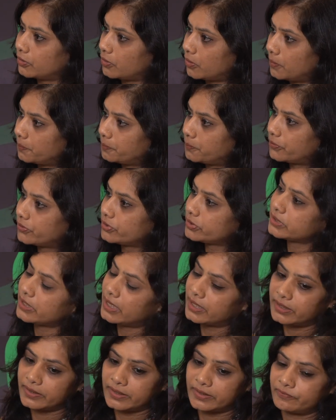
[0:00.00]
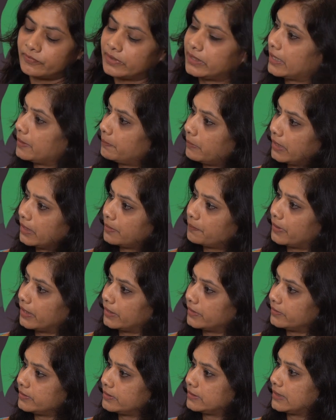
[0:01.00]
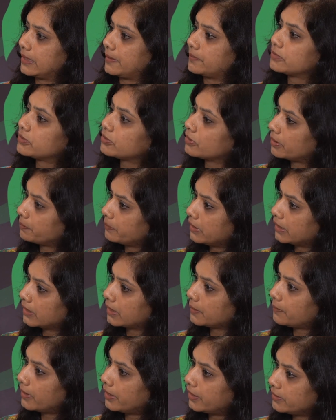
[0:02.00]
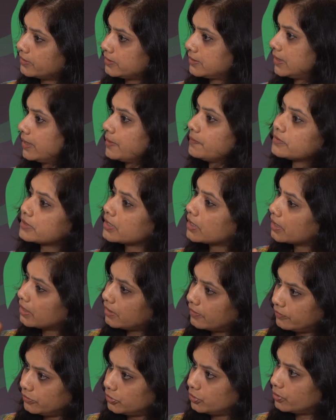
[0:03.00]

compost and when I make bioenzymes. You are making bioenzymes, yeah.